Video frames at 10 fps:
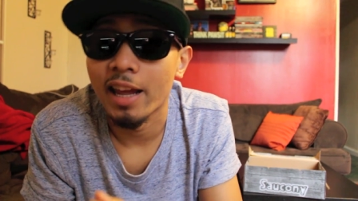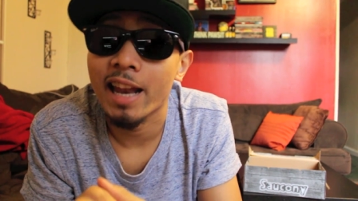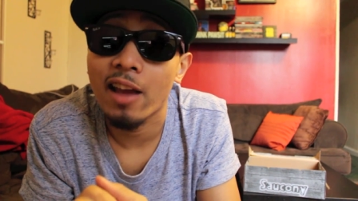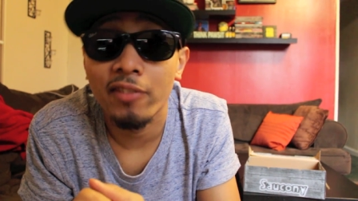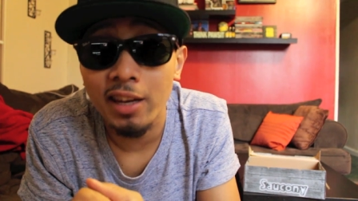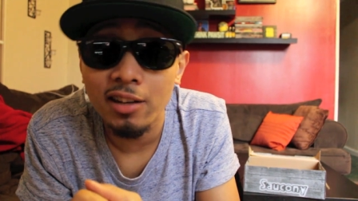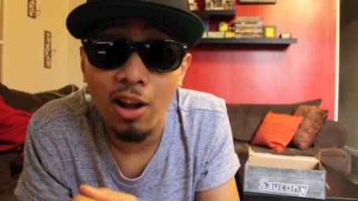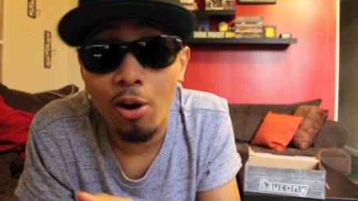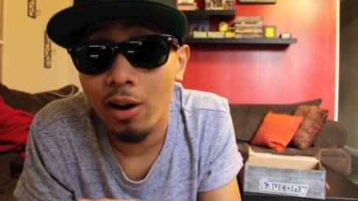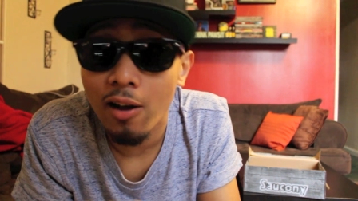and have heat
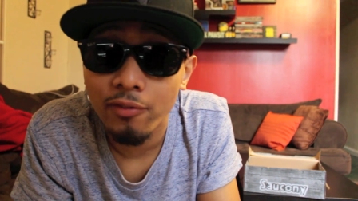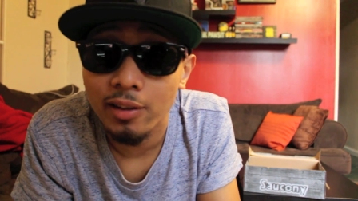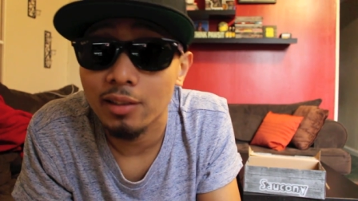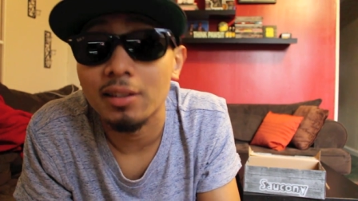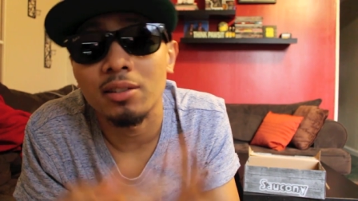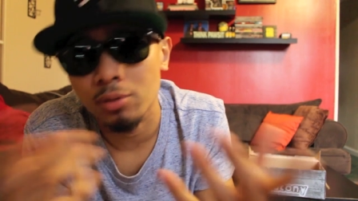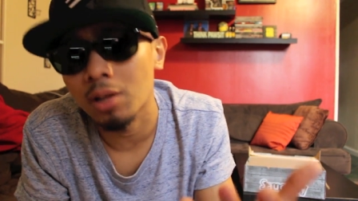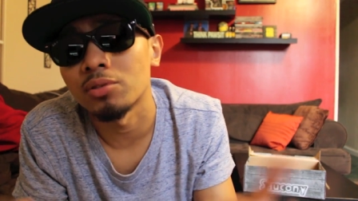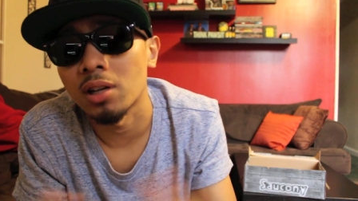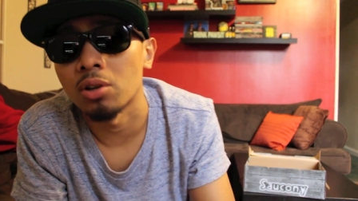on our feet. That
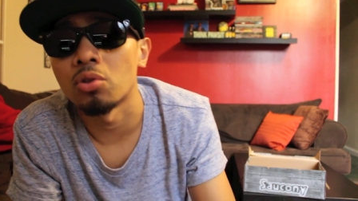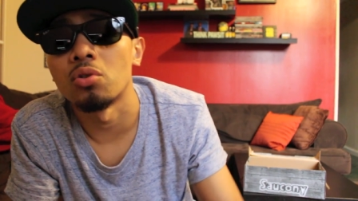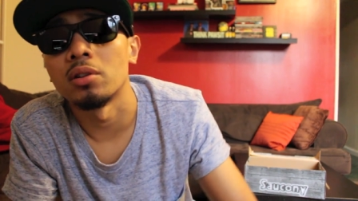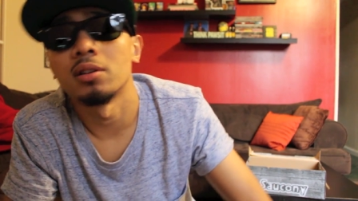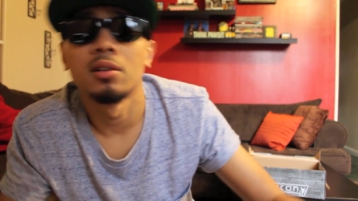was kinda cool.